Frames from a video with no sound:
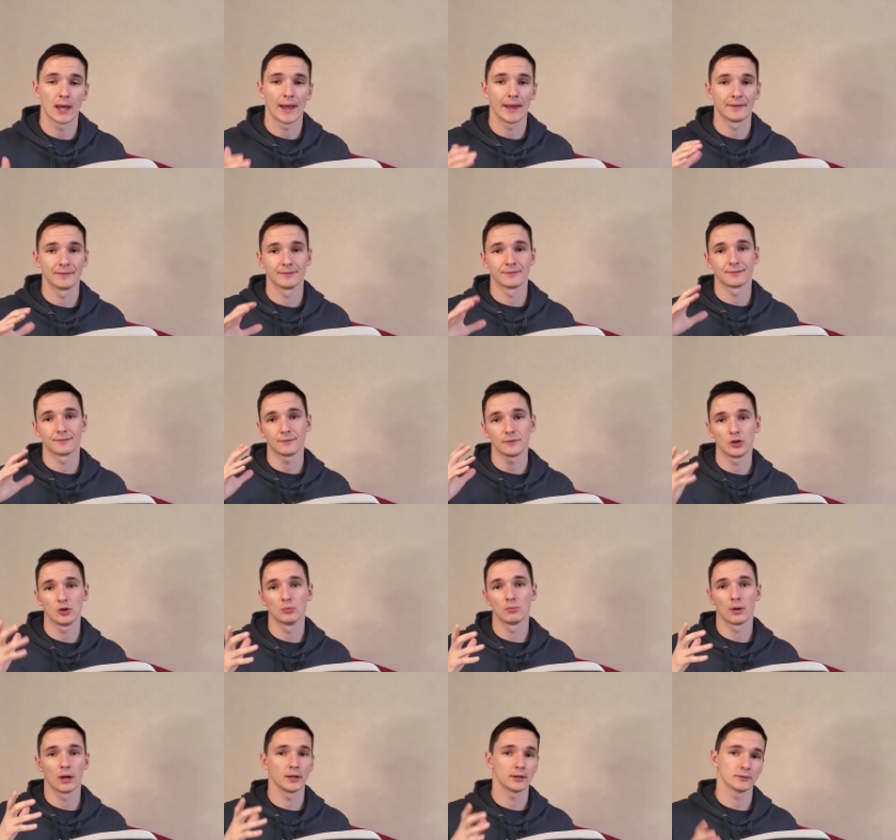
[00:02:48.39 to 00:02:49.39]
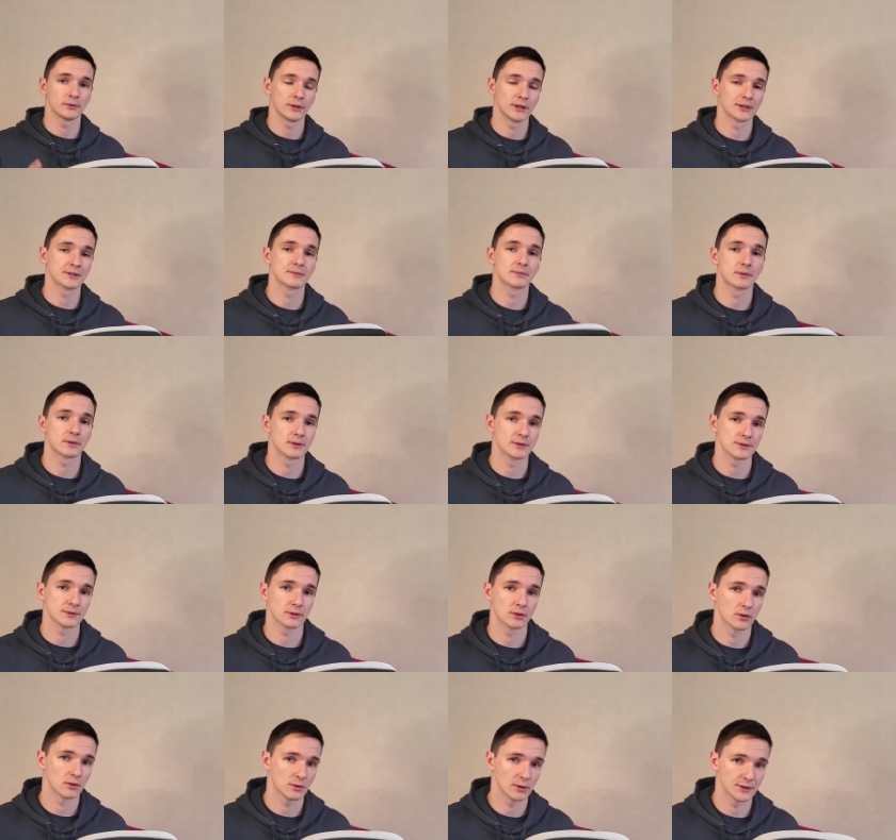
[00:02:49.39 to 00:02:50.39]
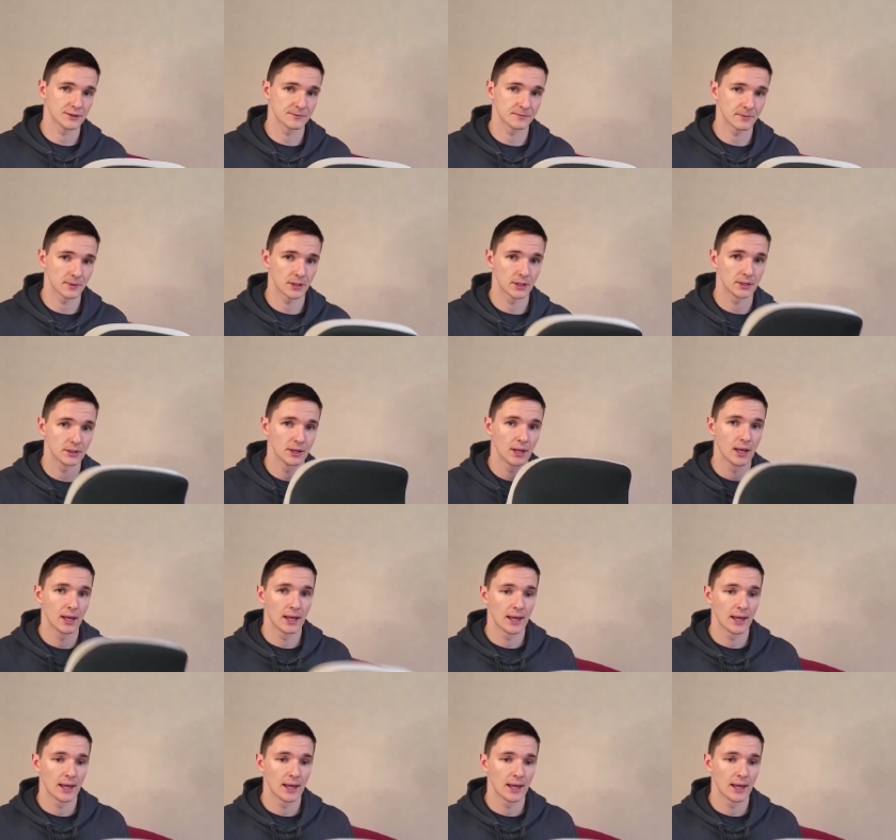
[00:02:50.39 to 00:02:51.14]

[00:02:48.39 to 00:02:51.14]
and you might experience a lot less pain